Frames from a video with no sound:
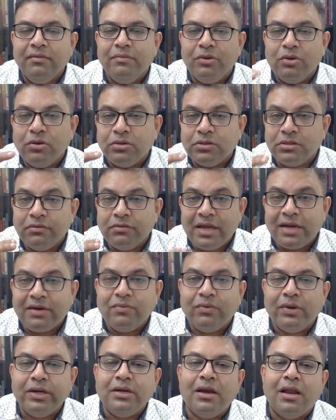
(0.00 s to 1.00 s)
because of that
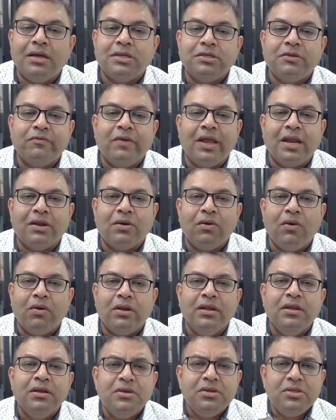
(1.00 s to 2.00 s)
one glass of alcohol.
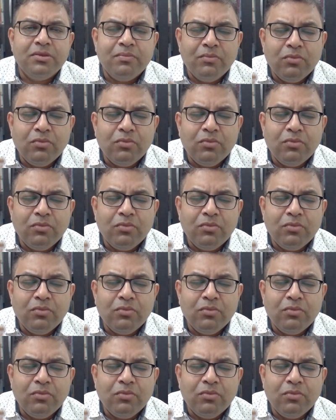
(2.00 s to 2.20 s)
The